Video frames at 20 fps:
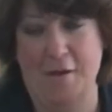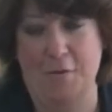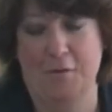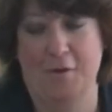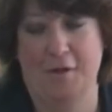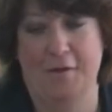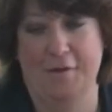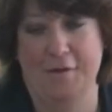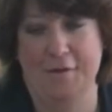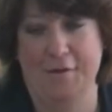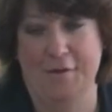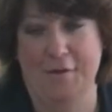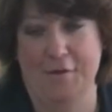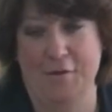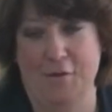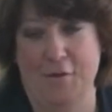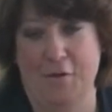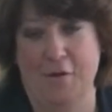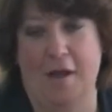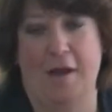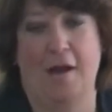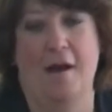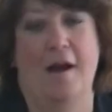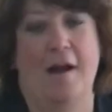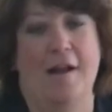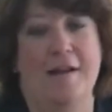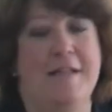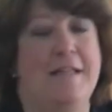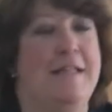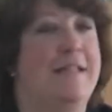well,
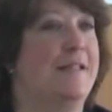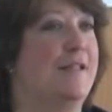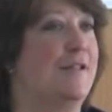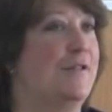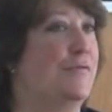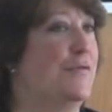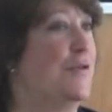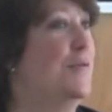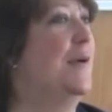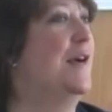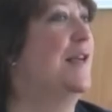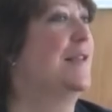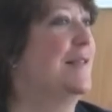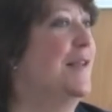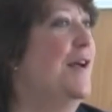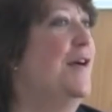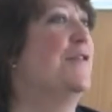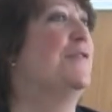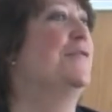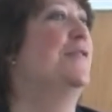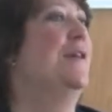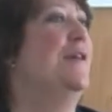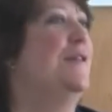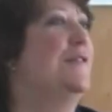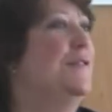I needed for myself